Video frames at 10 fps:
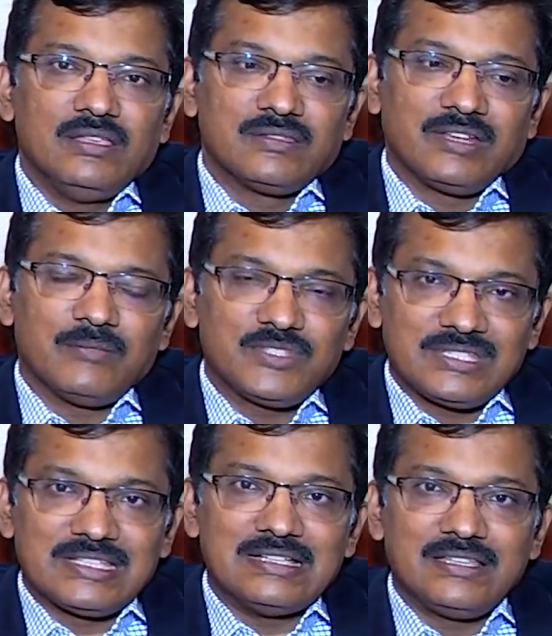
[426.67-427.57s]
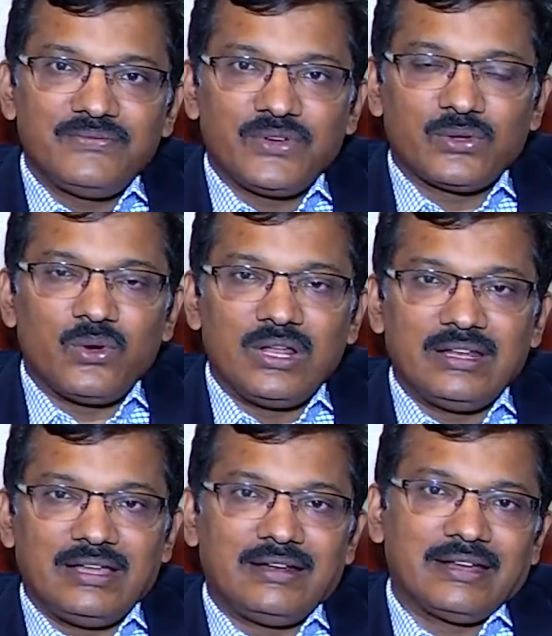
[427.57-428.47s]
So when it comes to surgery for
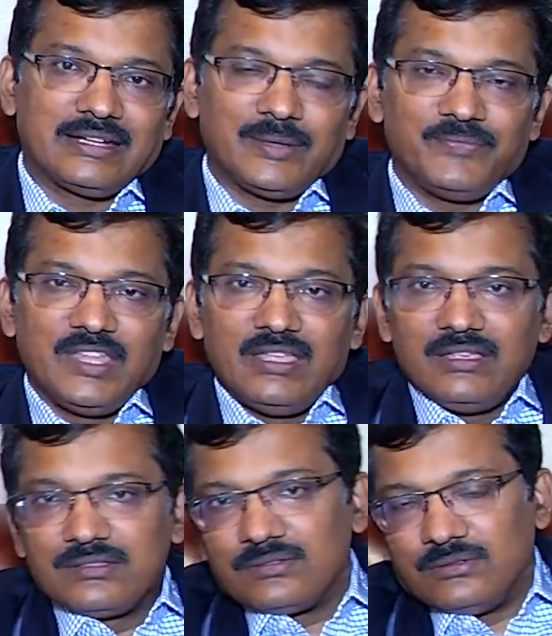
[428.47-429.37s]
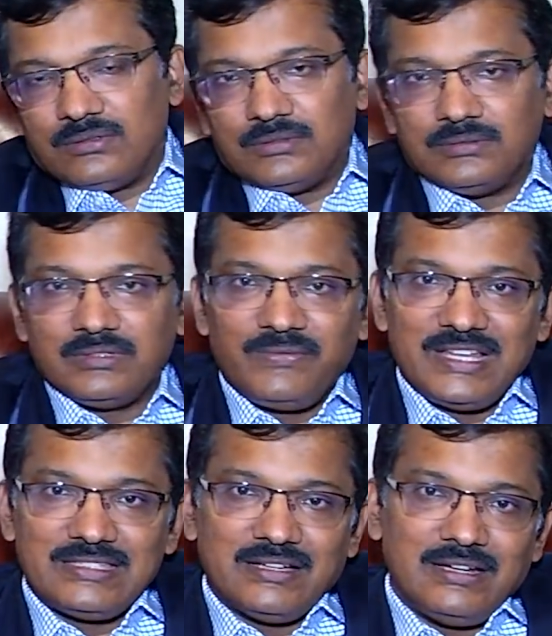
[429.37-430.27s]
colon and rectum, so if
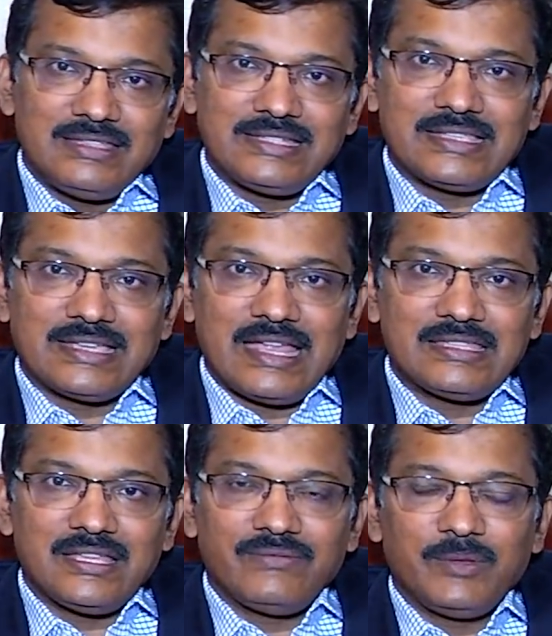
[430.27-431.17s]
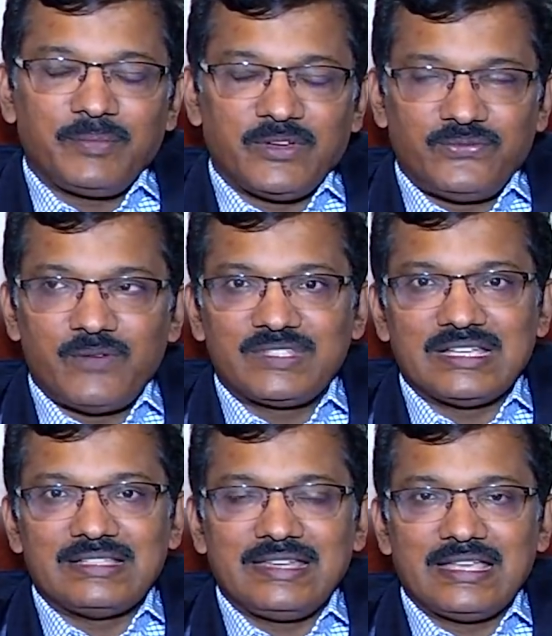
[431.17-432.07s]
it is early stage cancer, we perform
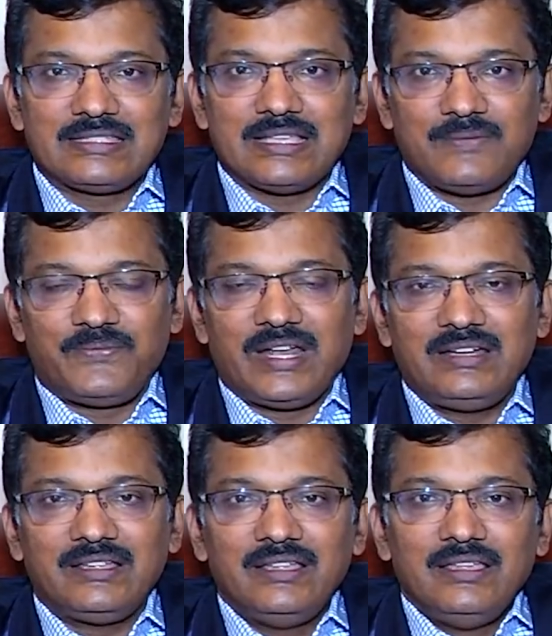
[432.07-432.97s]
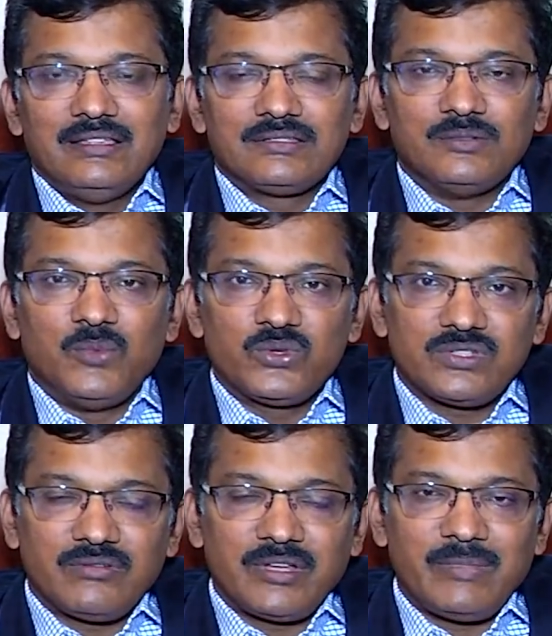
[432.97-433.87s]
surgery as upfront. So
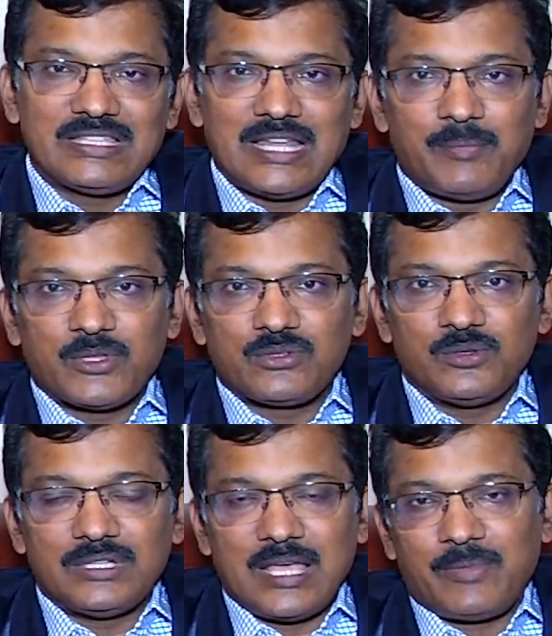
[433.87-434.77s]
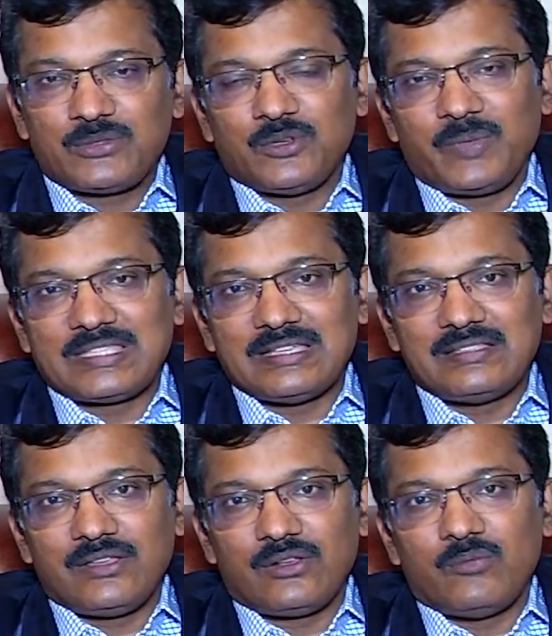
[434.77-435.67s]
most of the time it is laparosco laparoscopic
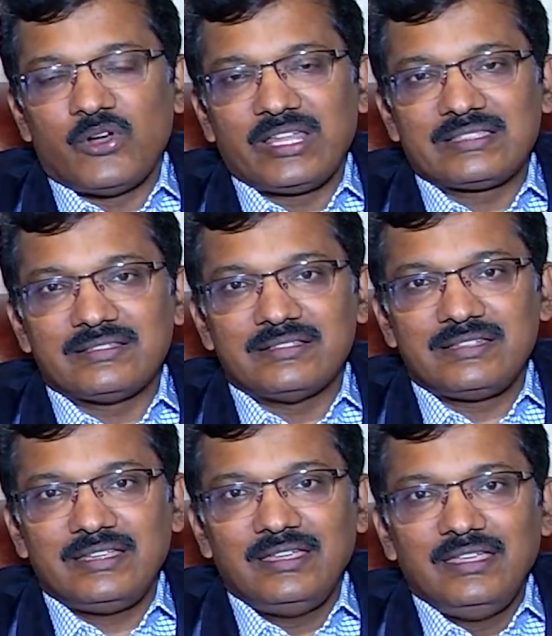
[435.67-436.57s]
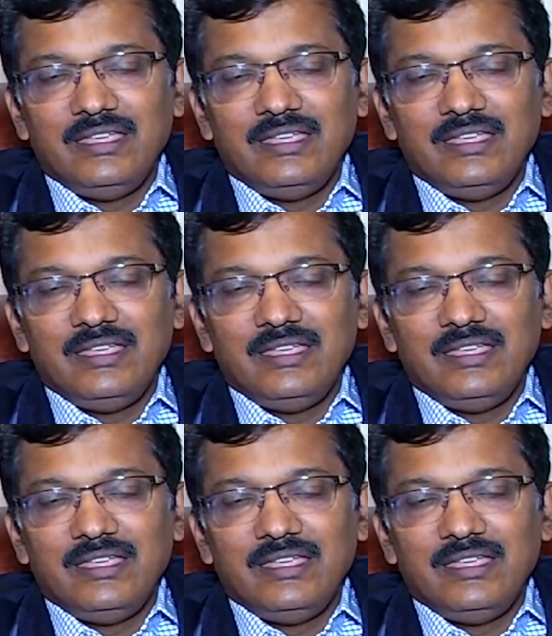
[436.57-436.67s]
surgery or robotic surgery.